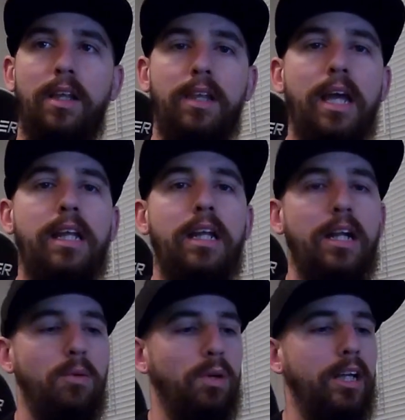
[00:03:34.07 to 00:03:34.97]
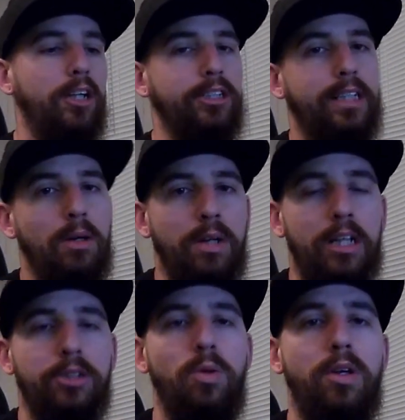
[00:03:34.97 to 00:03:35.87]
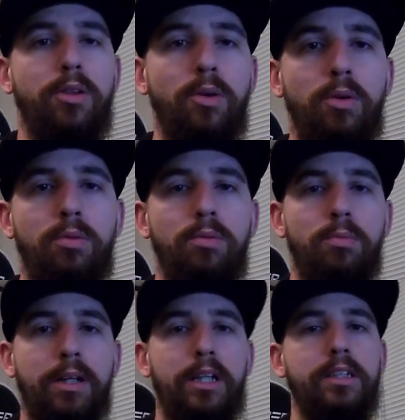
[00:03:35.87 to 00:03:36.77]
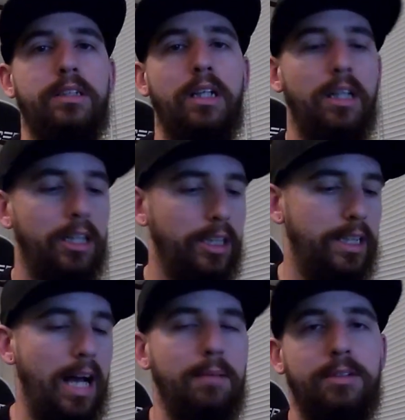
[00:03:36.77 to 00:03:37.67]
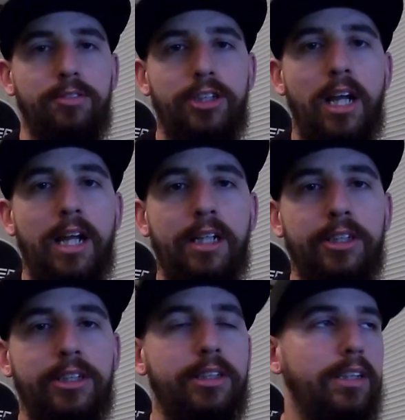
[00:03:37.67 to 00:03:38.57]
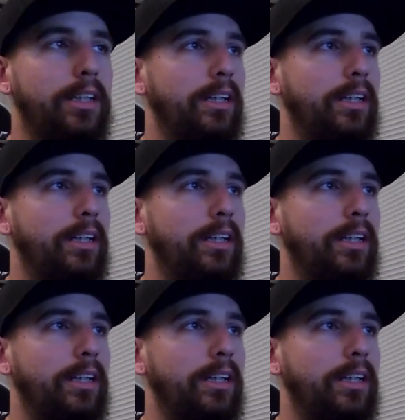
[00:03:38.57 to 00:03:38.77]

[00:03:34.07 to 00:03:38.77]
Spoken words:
they didn't really understand what I was going through because times have changed.